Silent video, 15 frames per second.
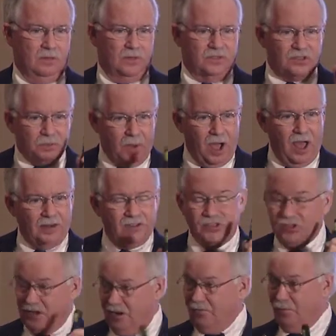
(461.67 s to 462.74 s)
The S P A
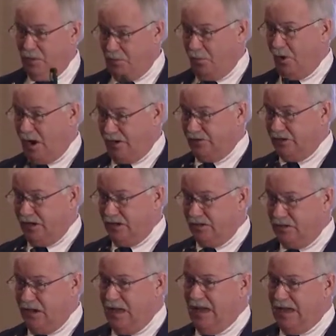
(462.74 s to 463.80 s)
discovery
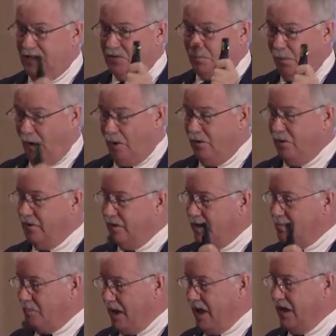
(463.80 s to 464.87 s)
process is part of the
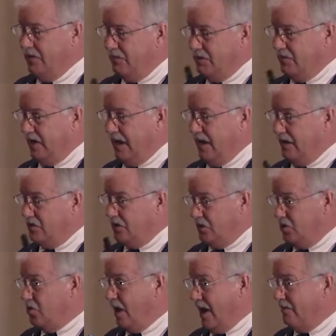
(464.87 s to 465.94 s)
competitive advantage that
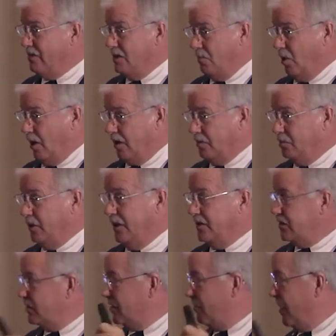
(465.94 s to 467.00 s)
you have in a
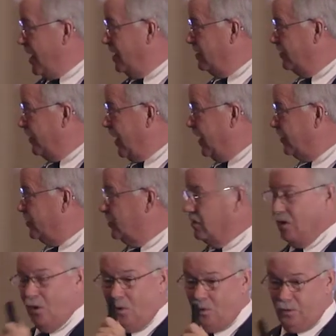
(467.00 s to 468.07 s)
marketplace as a manufacturer
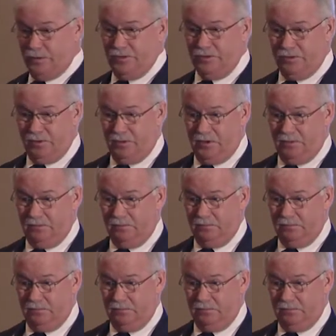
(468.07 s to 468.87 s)
or distributor.